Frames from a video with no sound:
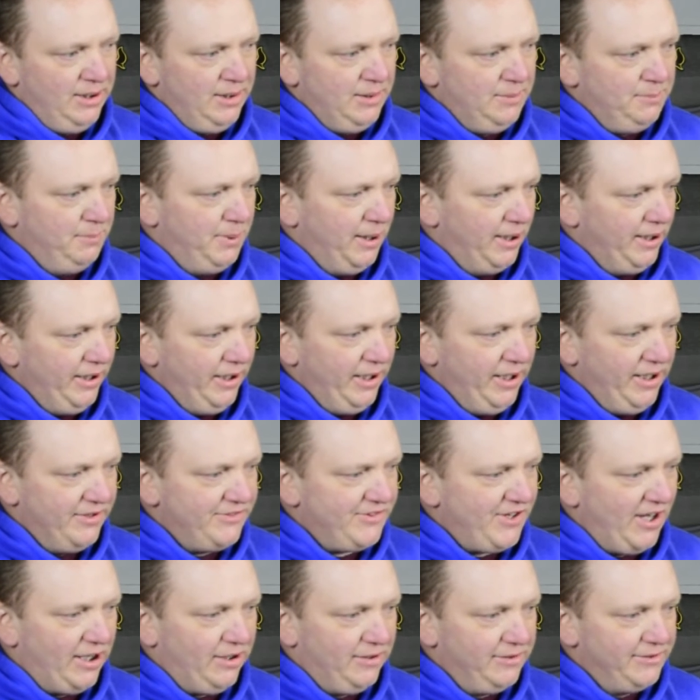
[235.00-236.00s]
but it's
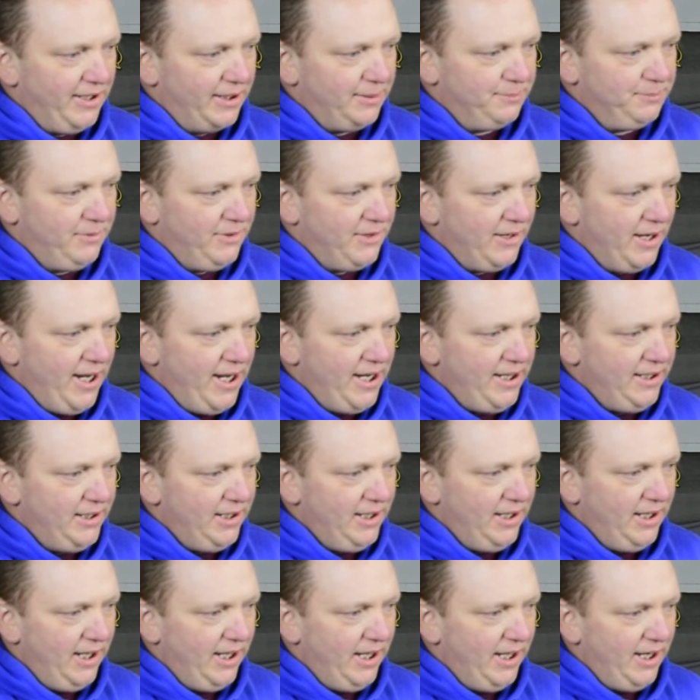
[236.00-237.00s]
held up great,
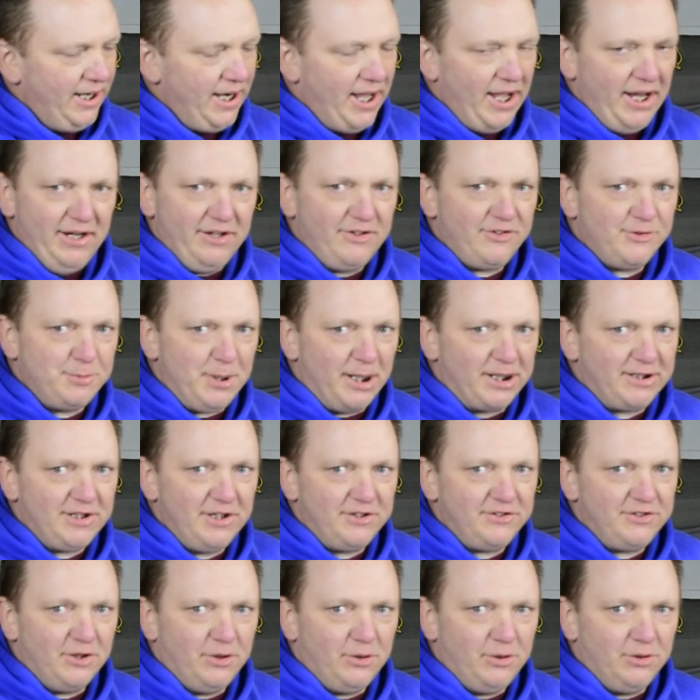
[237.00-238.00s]
and I expect it
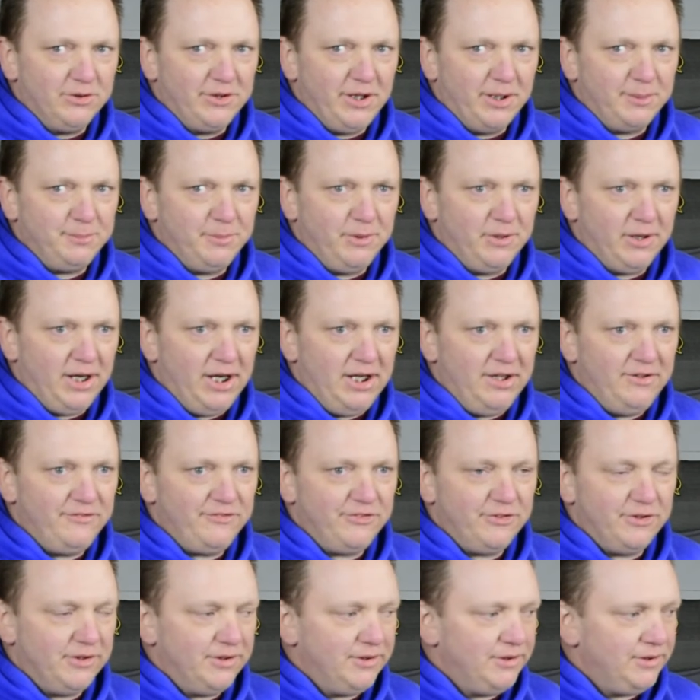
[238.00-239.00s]
to hold up great
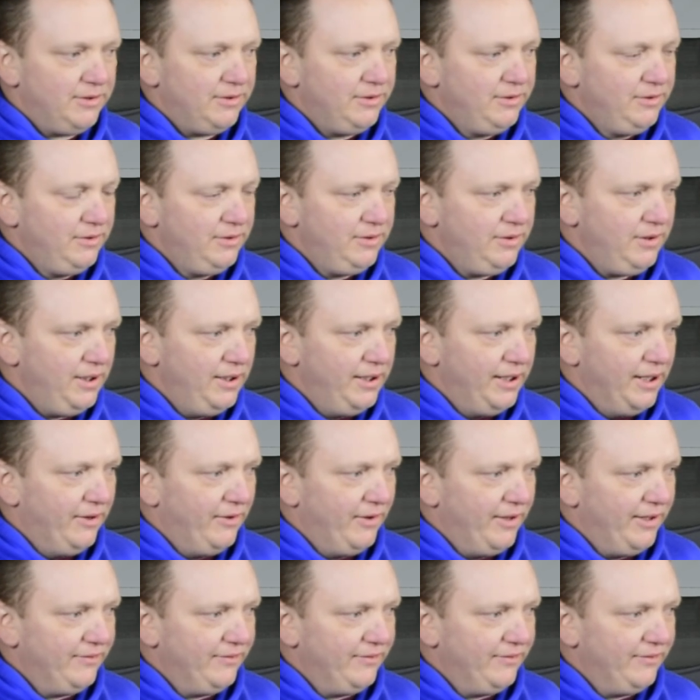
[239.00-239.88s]
for at